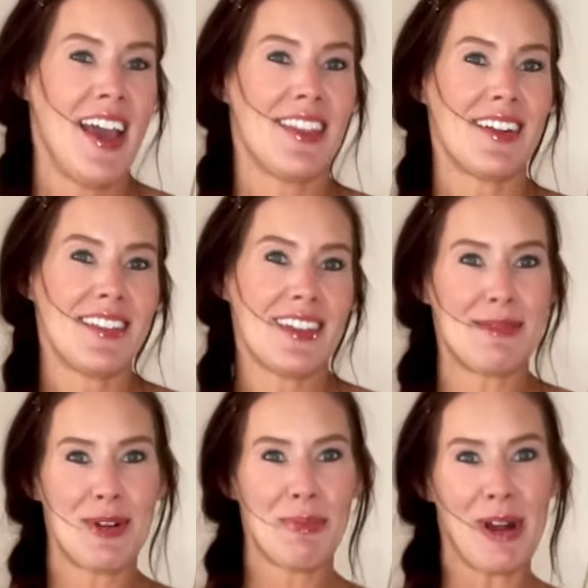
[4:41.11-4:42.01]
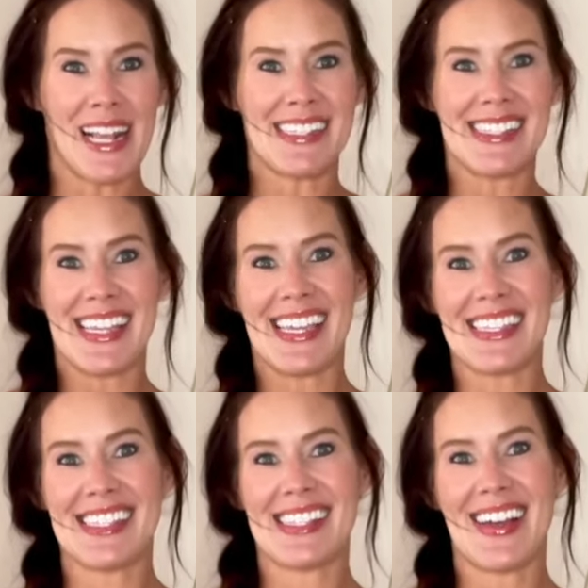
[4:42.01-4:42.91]
They're a little more pricey,
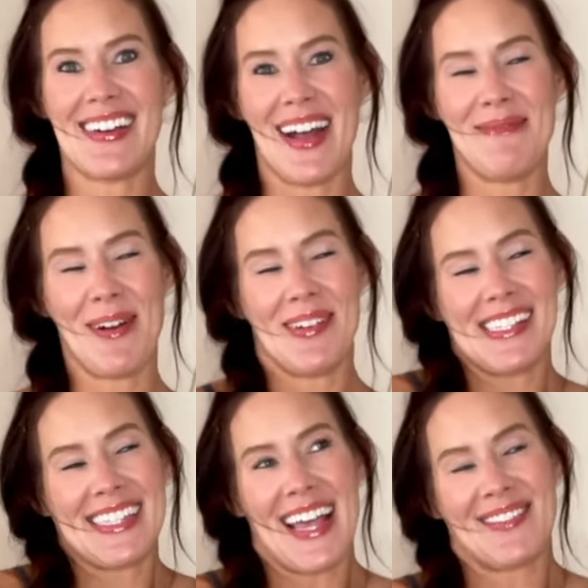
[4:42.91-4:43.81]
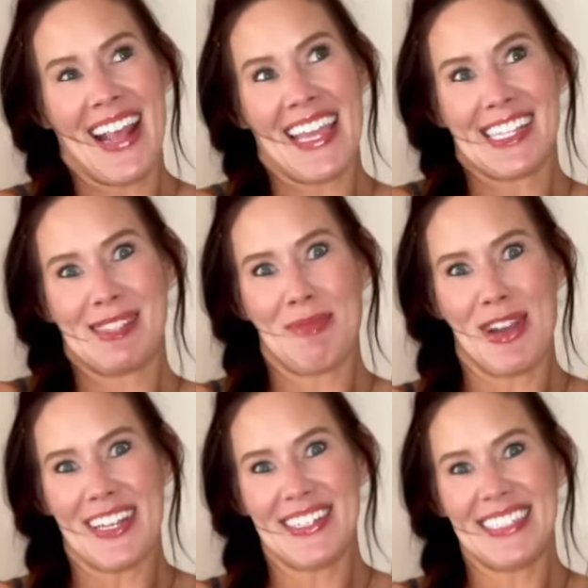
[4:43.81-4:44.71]
so I'm always glad when I get
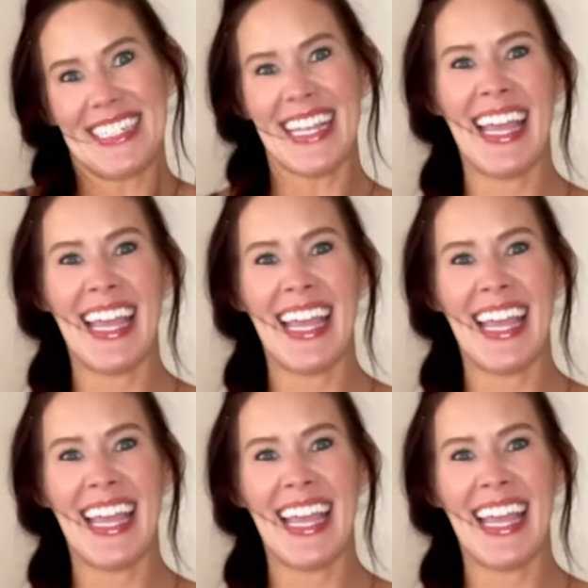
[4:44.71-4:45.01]
spoiled,